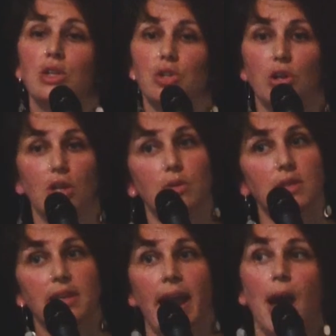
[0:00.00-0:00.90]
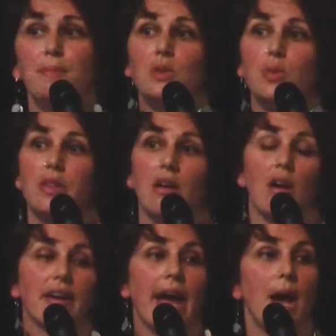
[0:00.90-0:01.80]
to close the gaps where there
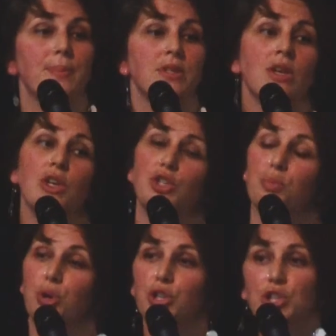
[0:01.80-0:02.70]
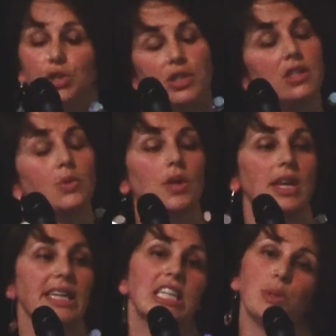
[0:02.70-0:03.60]
are gaps, to push students where
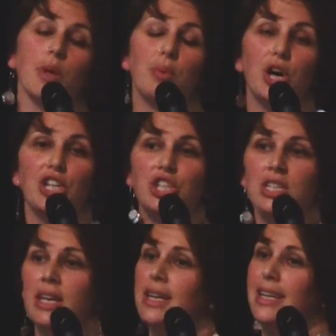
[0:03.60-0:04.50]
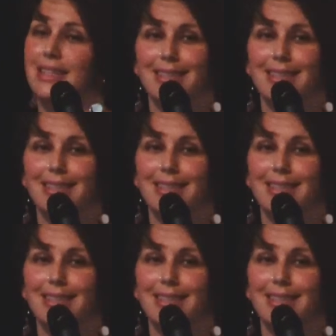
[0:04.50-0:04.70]
they need to be pushed. It's